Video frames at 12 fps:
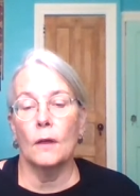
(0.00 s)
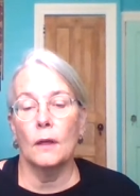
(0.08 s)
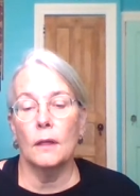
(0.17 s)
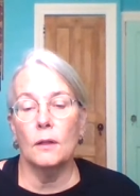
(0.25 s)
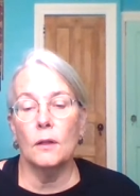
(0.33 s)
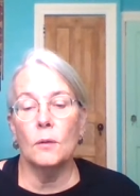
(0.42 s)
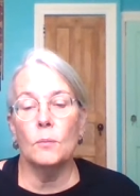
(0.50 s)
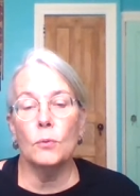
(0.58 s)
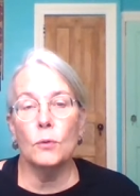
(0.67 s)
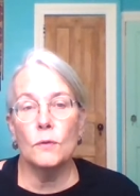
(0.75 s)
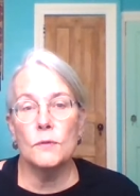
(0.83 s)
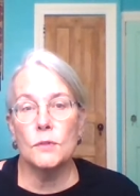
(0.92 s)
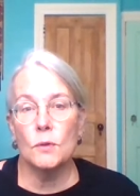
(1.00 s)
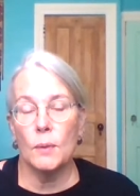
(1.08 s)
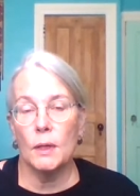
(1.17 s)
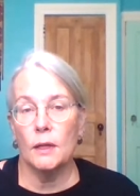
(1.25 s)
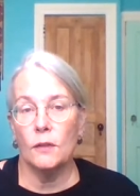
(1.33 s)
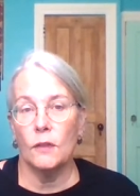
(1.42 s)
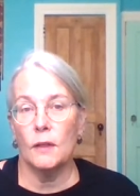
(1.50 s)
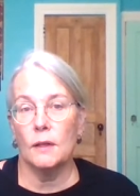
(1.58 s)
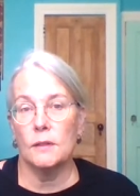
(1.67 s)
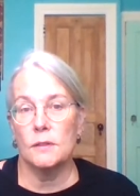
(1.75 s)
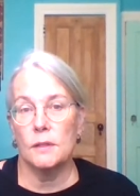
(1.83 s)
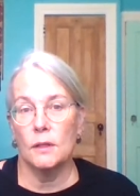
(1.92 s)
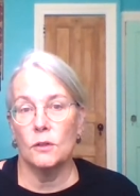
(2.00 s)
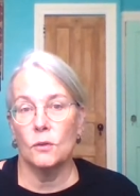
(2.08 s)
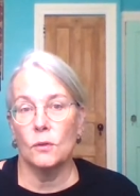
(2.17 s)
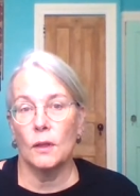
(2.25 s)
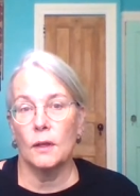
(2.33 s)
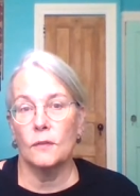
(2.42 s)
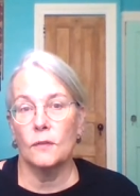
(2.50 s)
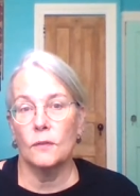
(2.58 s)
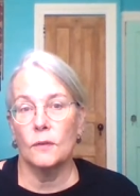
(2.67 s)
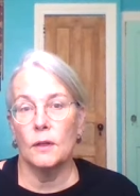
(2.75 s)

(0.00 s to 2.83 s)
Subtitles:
it improves so many things in your life.